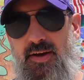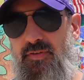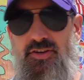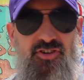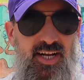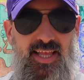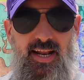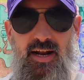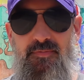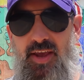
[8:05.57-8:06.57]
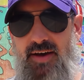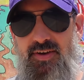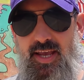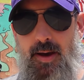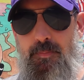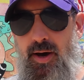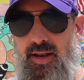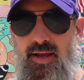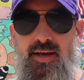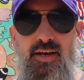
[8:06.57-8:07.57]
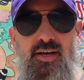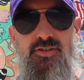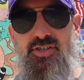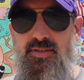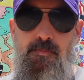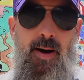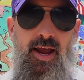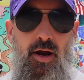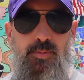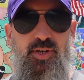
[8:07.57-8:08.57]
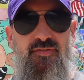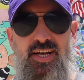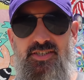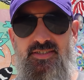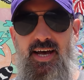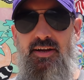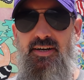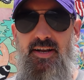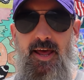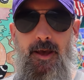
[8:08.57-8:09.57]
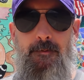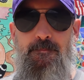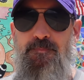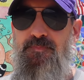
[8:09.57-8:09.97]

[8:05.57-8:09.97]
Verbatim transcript: Definitely check that out if you haven't yet. But just my observations out here today